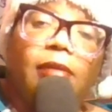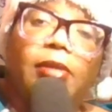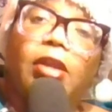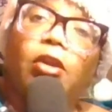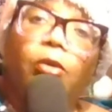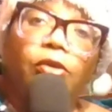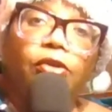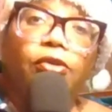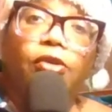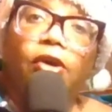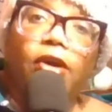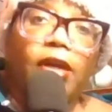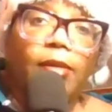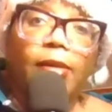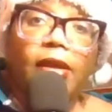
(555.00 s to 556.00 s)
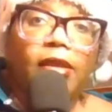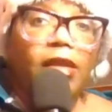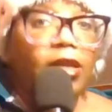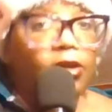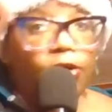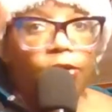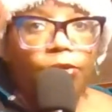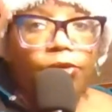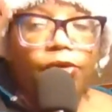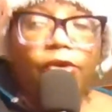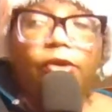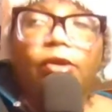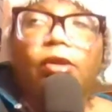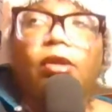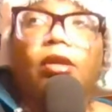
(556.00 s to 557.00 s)
they know what they're talking about and they don't.
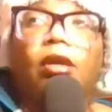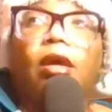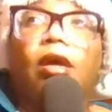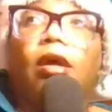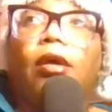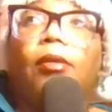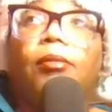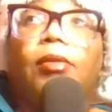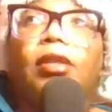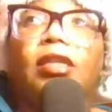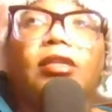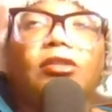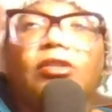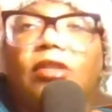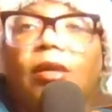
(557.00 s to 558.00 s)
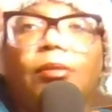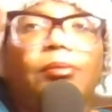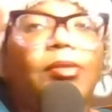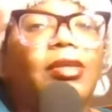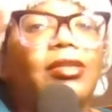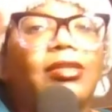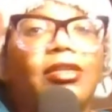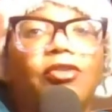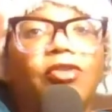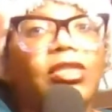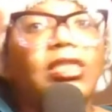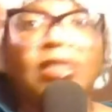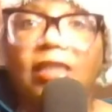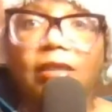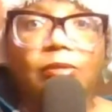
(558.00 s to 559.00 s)
Um, and then some Chris
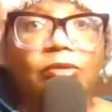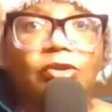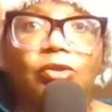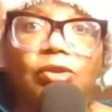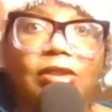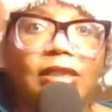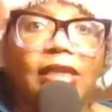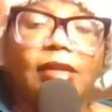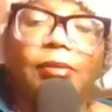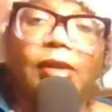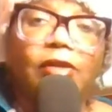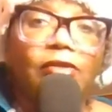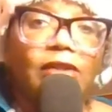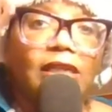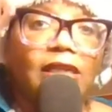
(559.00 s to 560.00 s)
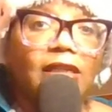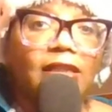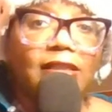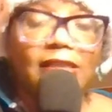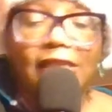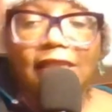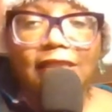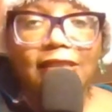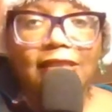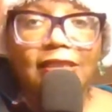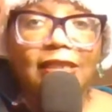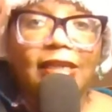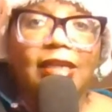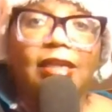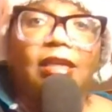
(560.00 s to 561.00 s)
Sims, who decided to make ridiculous lists
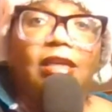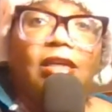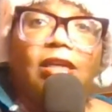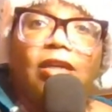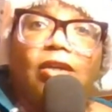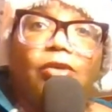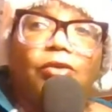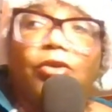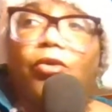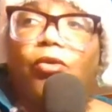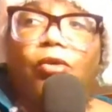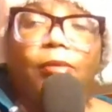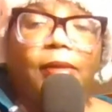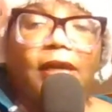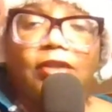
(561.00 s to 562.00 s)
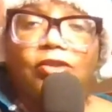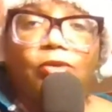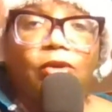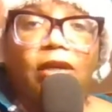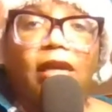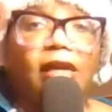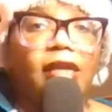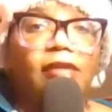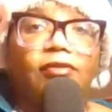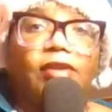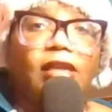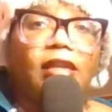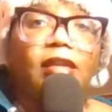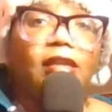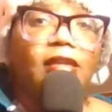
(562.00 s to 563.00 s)
with quarterbacks who are not even
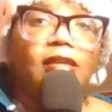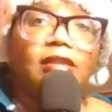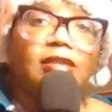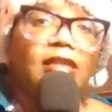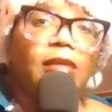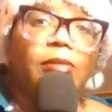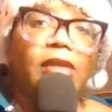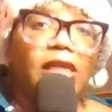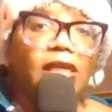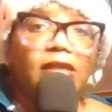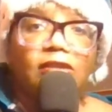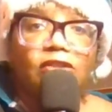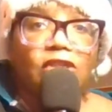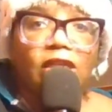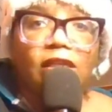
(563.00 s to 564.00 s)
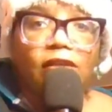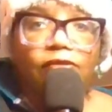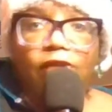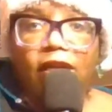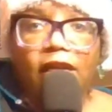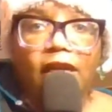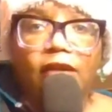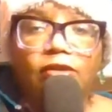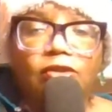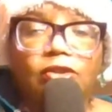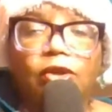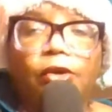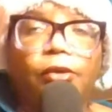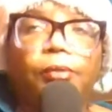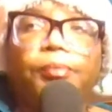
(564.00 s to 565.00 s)
in the same league as Jalen right now.
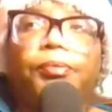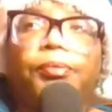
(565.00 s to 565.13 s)
So